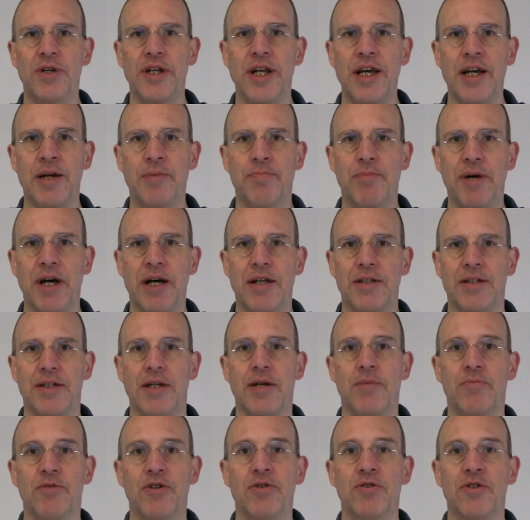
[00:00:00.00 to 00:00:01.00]
neck pads
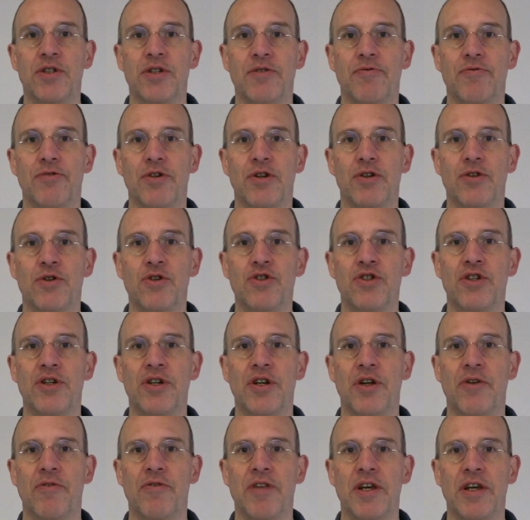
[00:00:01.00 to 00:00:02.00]
I'm using for
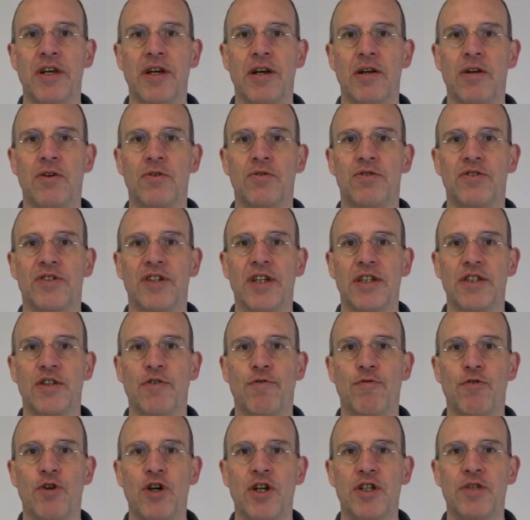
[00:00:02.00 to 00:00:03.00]
cushioning the yellow
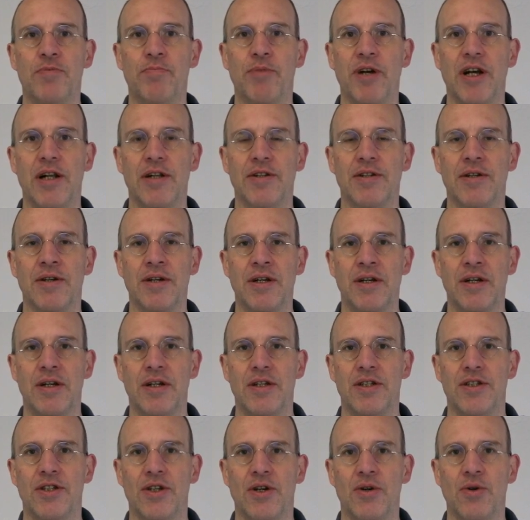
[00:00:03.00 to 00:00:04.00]
transverse belt,
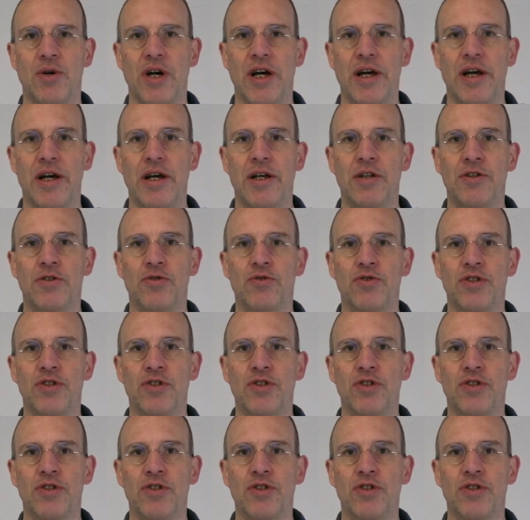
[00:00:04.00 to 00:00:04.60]
so I had to